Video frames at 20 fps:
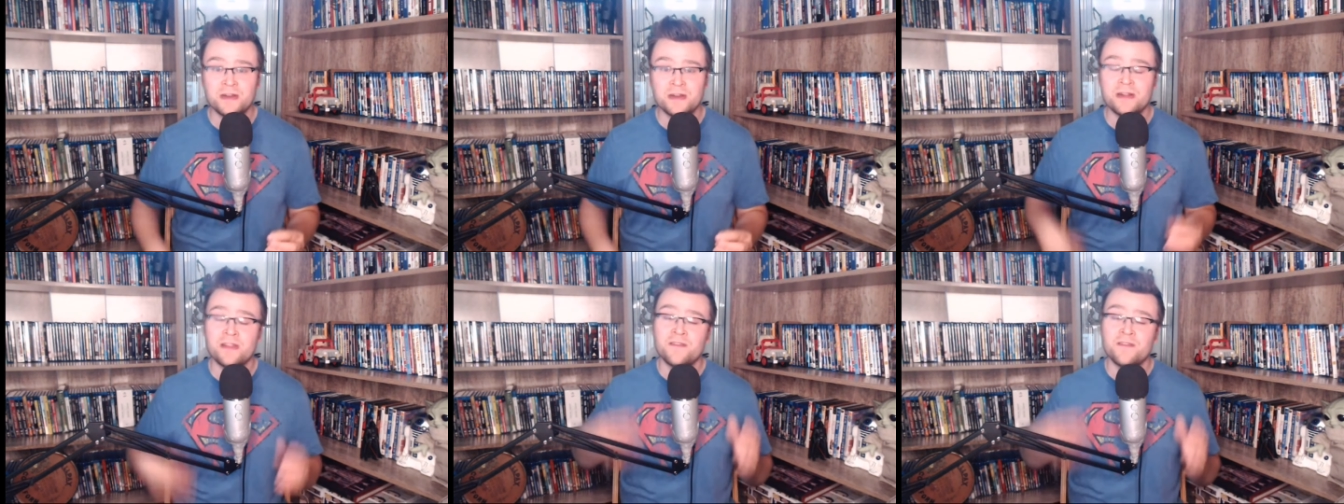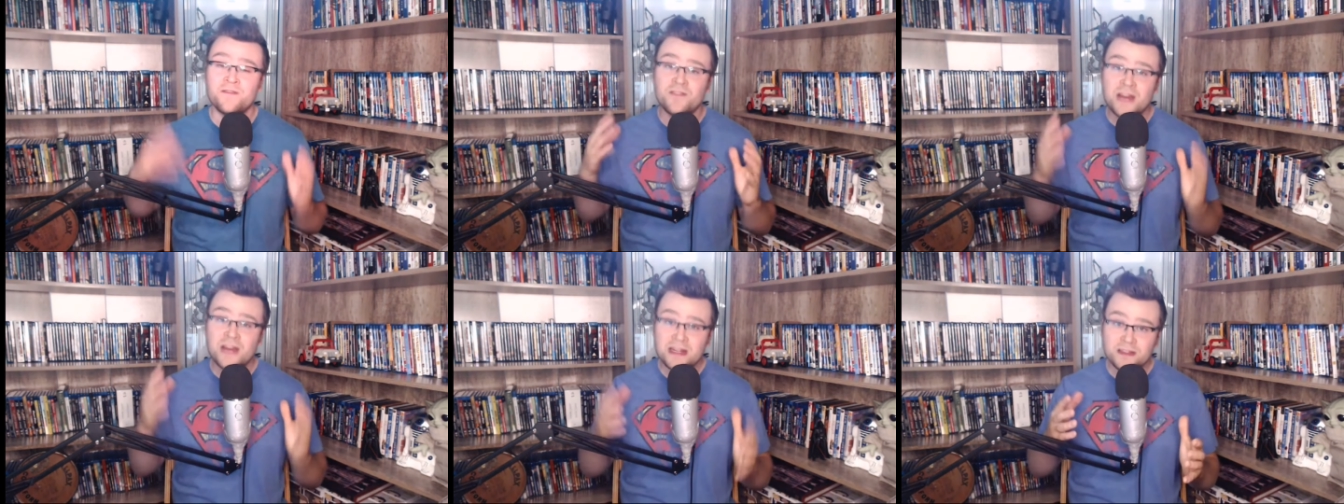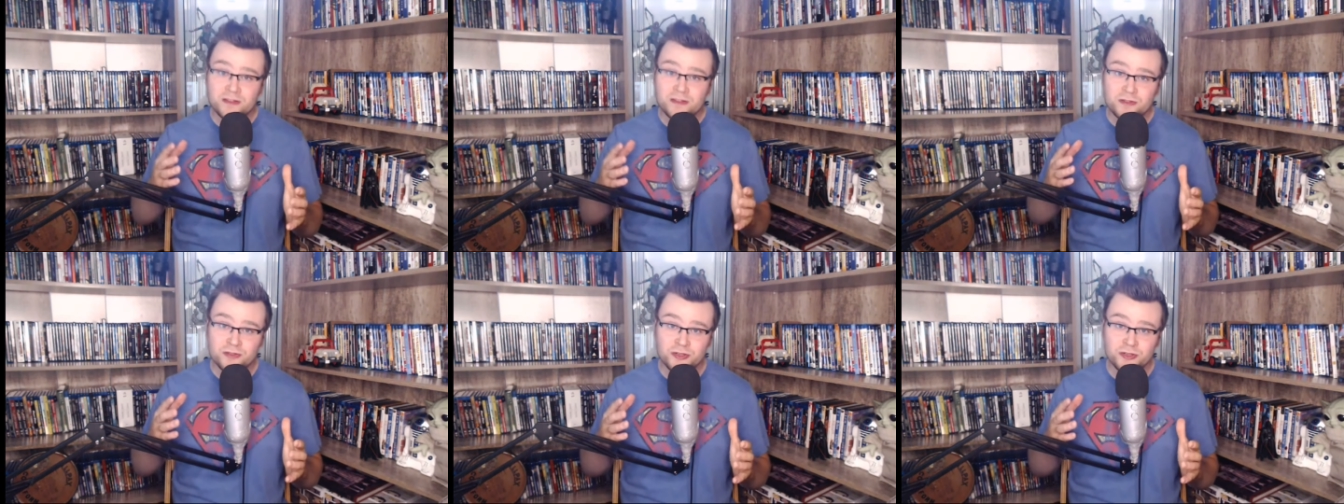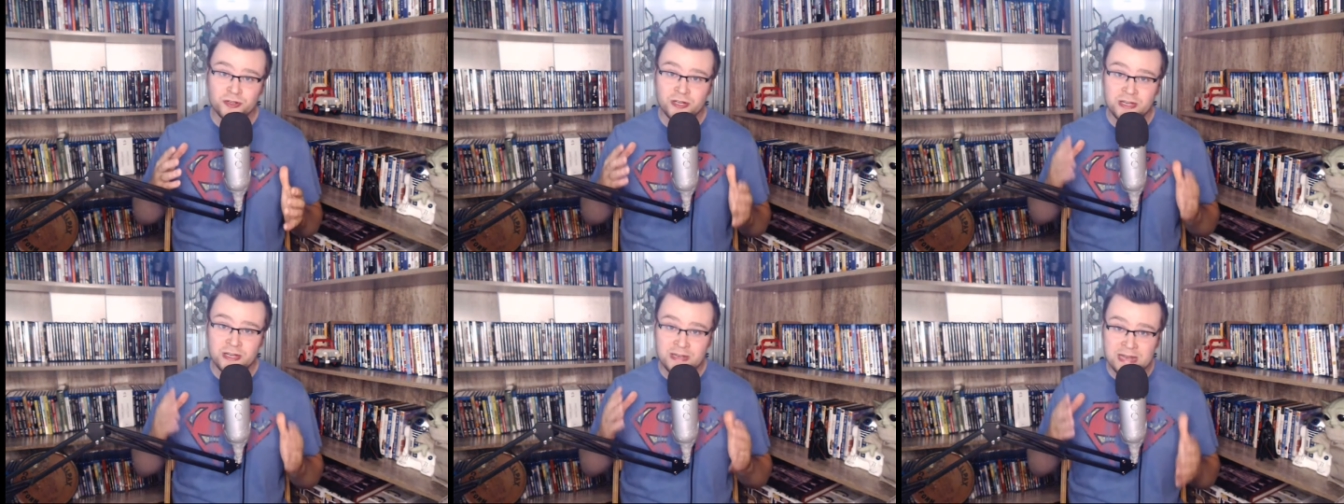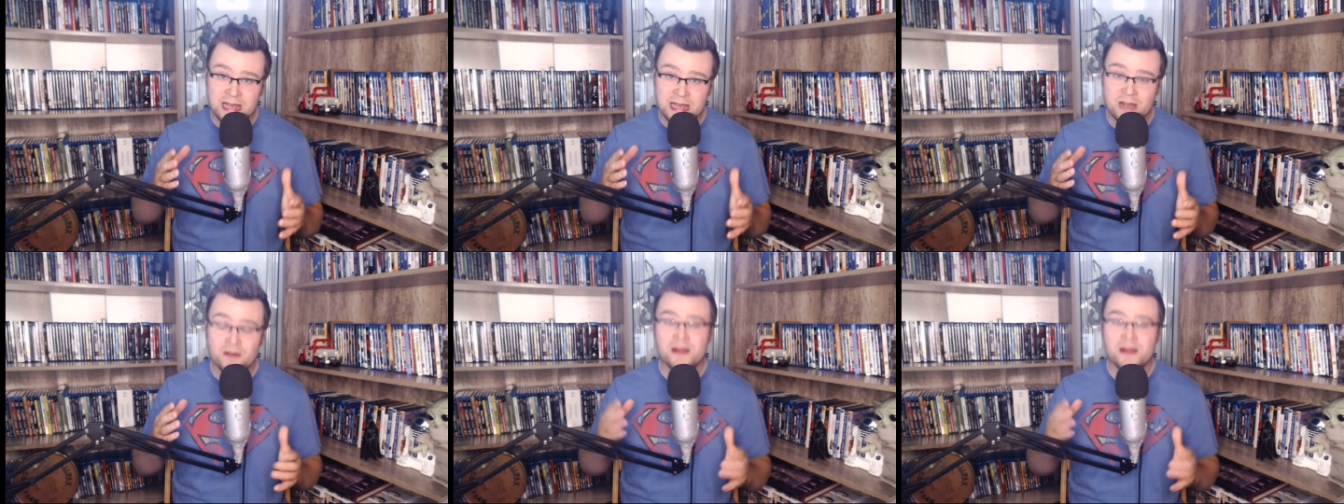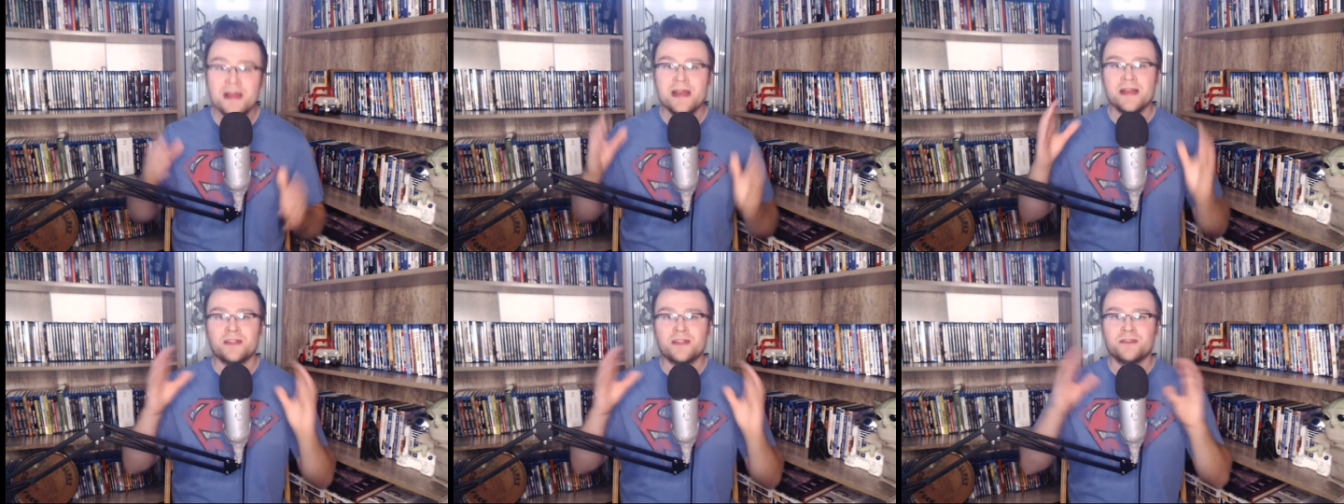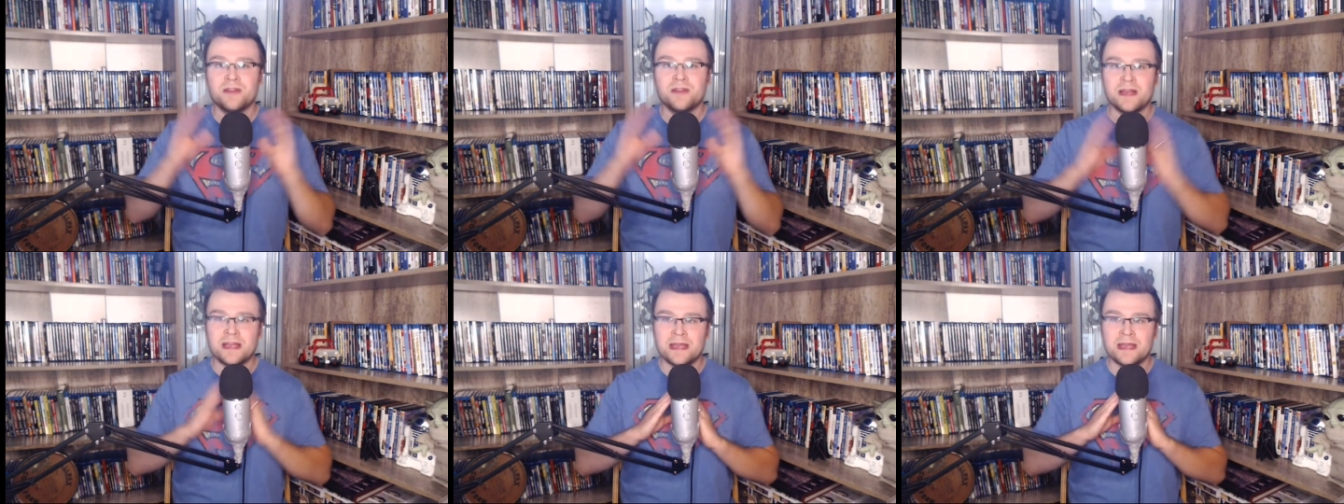and the fact that they're turning it now into like